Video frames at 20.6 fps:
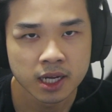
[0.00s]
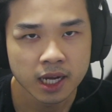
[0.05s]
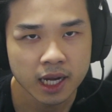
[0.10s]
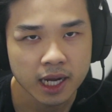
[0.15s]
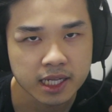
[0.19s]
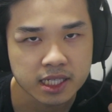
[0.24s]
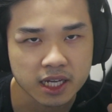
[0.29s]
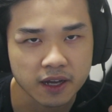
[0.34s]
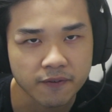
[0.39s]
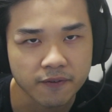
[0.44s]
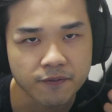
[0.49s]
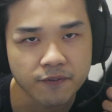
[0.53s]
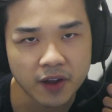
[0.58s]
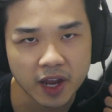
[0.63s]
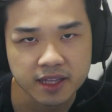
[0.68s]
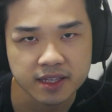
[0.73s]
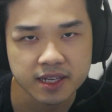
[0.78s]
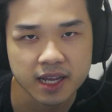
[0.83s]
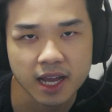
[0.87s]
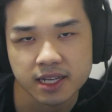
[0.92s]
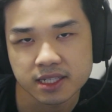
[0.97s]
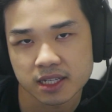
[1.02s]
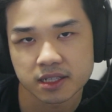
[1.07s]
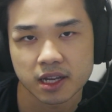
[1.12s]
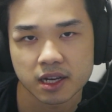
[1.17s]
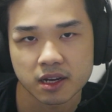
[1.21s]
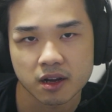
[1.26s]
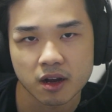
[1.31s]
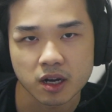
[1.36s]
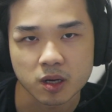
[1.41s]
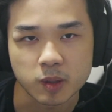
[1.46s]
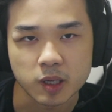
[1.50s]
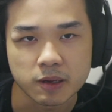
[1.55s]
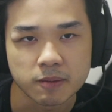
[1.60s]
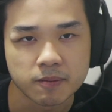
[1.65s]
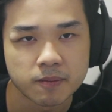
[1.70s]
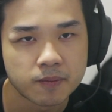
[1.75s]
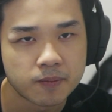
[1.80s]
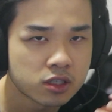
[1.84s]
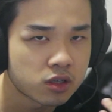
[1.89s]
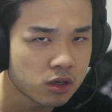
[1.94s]
It's a fantastic dichotomy.
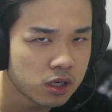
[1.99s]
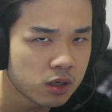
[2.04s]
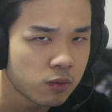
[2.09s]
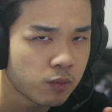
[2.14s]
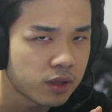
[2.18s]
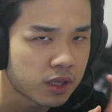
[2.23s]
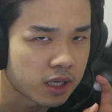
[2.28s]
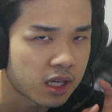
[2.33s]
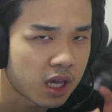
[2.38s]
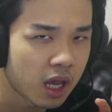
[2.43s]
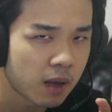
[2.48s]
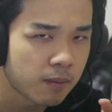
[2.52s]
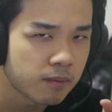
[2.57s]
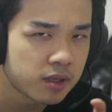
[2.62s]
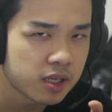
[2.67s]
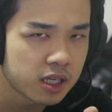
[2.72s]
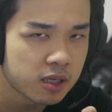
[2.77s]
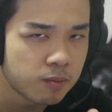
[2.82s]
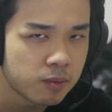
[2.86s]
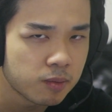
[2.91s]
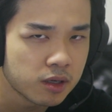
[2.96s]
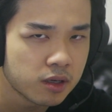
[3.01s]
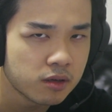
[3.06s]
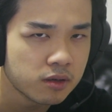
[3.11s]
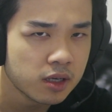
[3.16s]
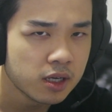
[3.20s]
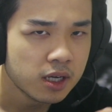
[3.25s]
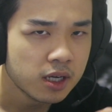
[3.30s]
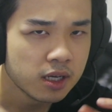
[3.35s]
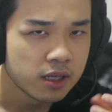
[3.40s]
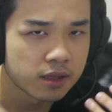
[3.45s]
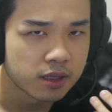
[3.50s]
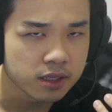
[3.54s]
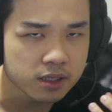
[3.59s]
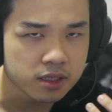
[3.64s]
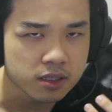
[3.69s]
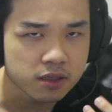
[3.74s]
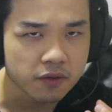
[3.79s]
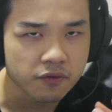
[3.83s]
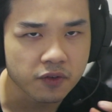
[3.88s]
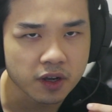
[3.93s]
Starting with the chem tank build, this
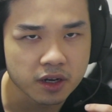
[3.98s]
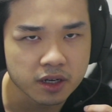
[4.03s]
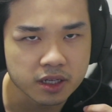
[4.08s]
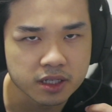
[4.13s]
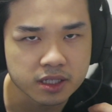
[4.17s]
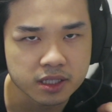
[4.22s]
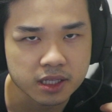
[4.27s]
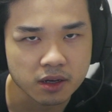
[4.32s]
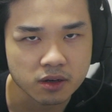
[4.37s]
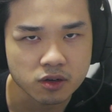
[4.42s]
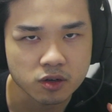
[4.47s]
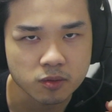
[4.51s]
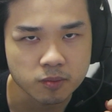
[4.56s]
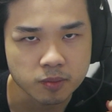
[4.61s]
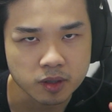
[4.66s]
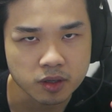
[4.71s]
is a fairly standard